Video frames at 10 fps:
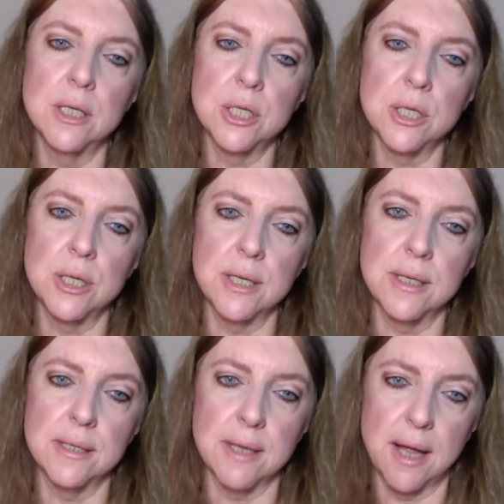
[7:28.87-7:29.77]

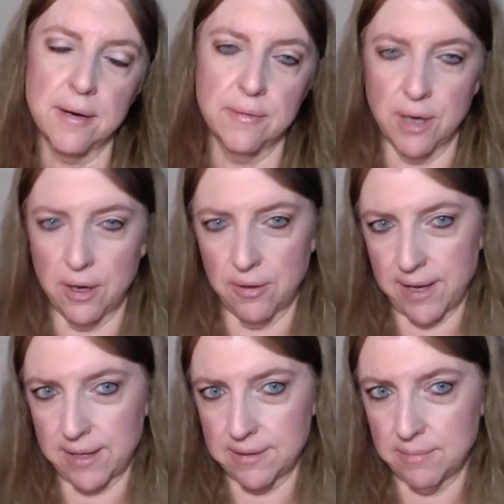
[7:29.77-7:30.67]
geez, I don't know.
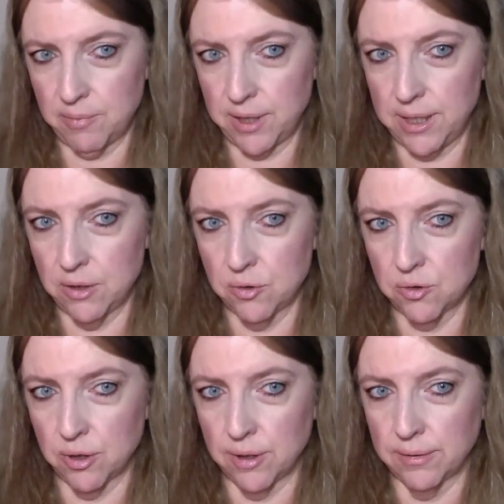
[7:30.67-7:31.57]
That's pretty
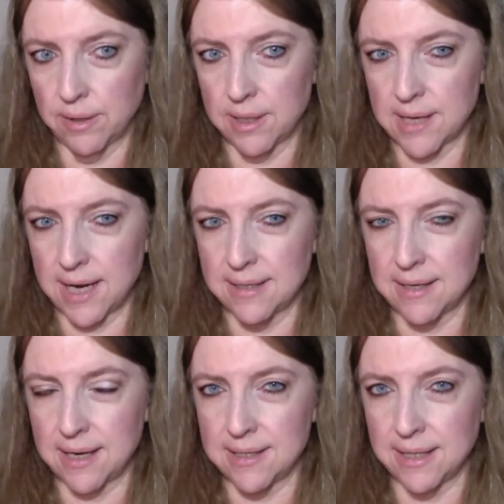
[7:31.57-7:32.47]
neutral because
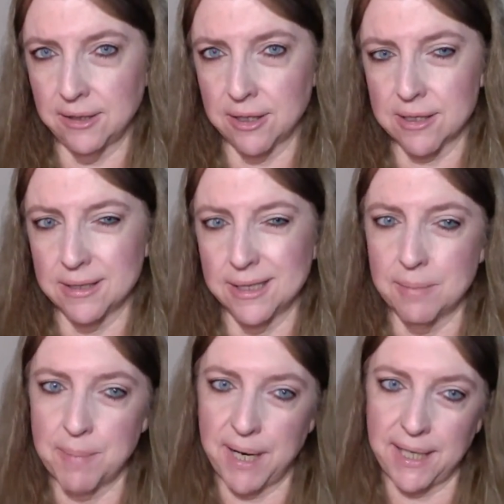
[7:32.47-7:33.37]
it looks a little
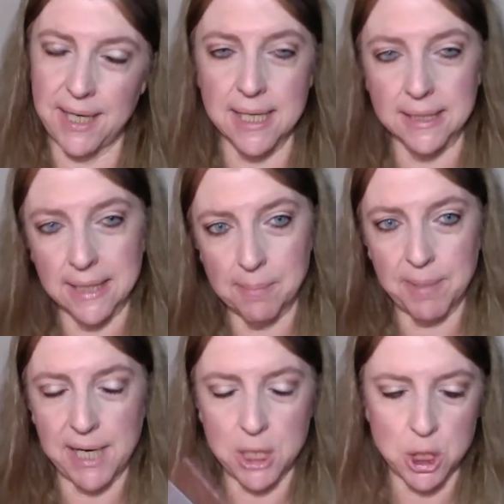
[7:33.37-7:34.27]
pinky, a little
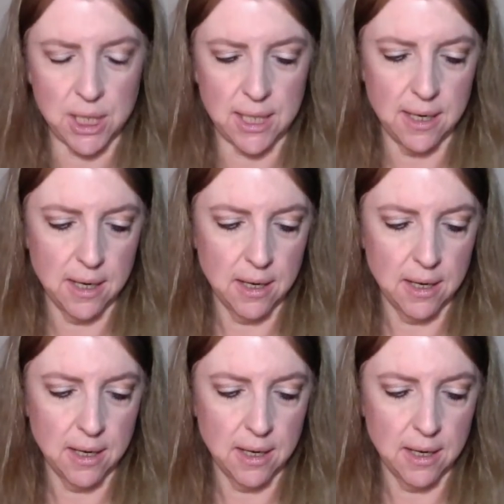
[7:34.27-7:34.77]
peachy.